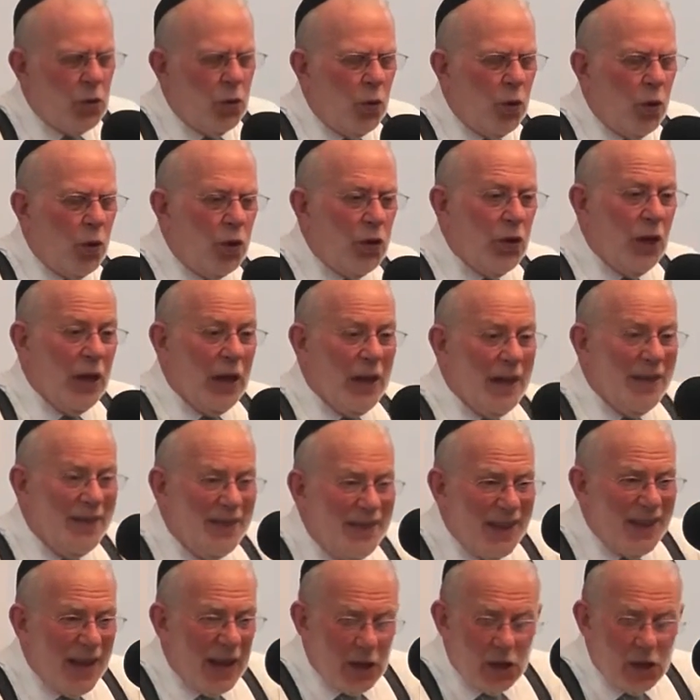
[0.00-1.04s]
called
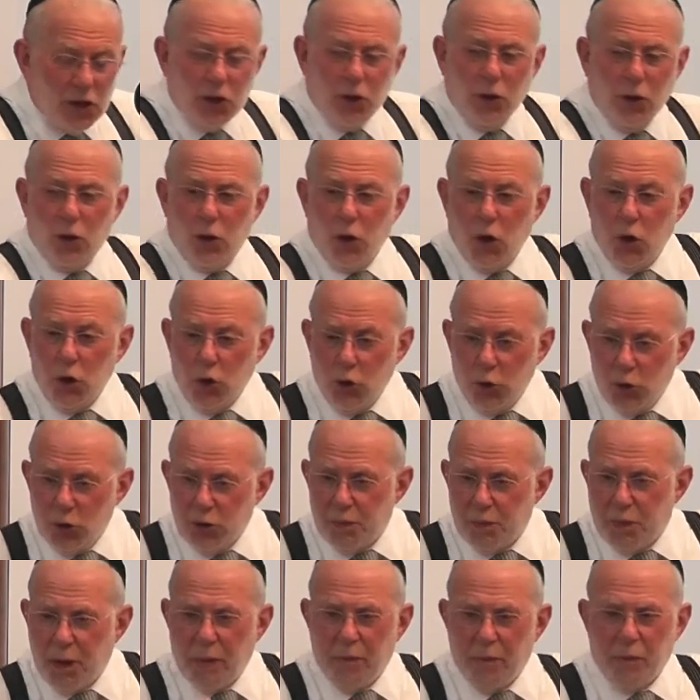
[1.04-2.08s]
the National
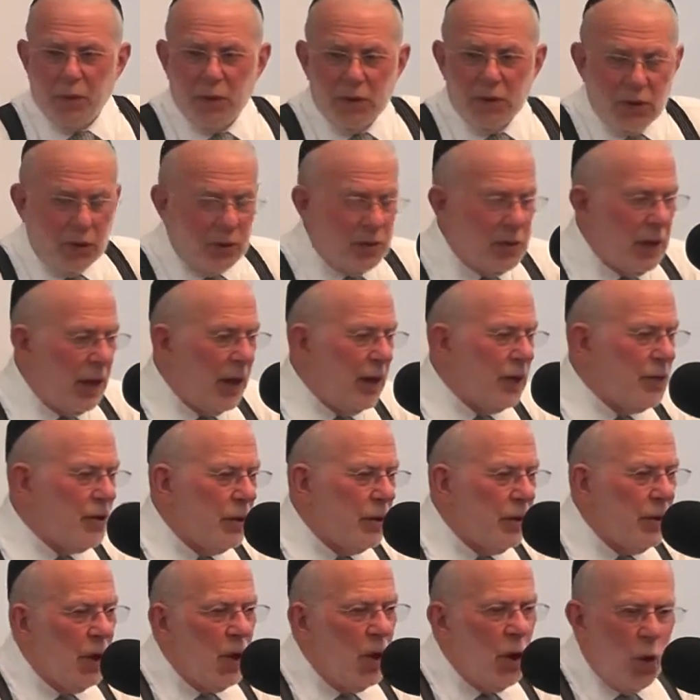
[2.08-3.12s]
Newspaper
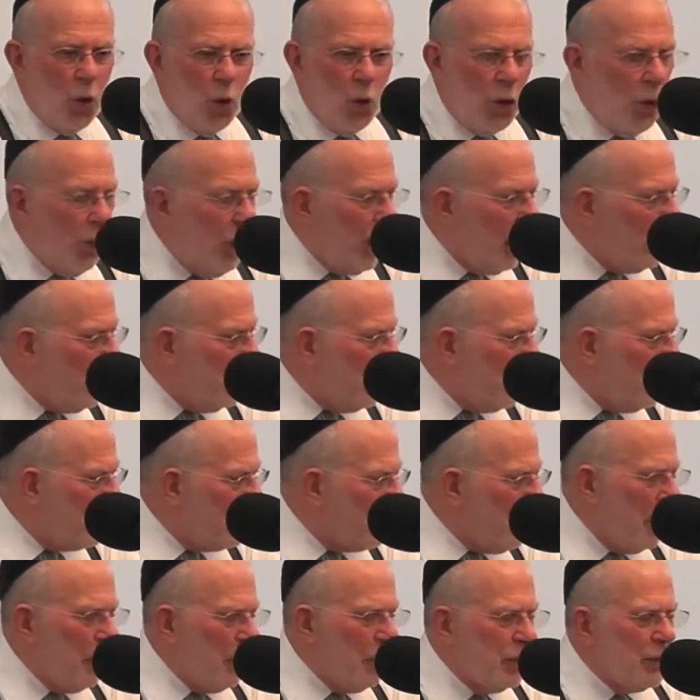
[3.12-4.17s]
Association, all weekly
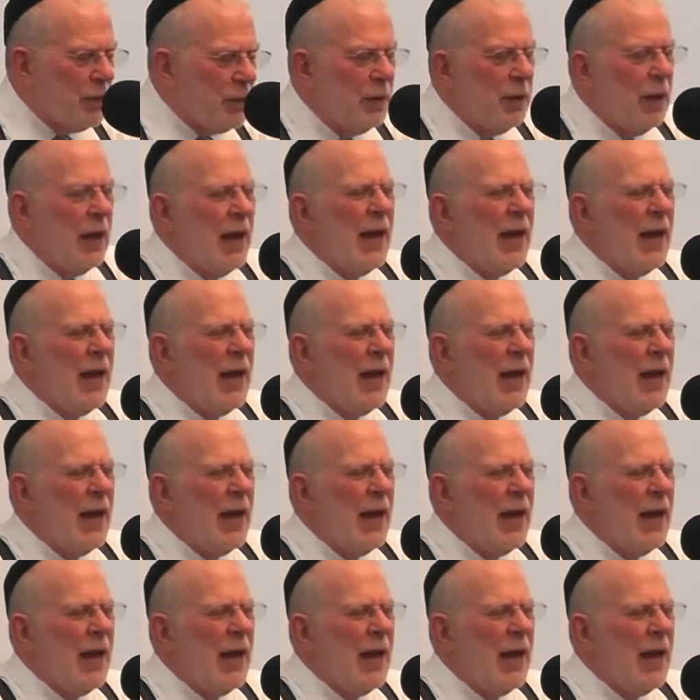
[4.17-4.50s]
newspapers,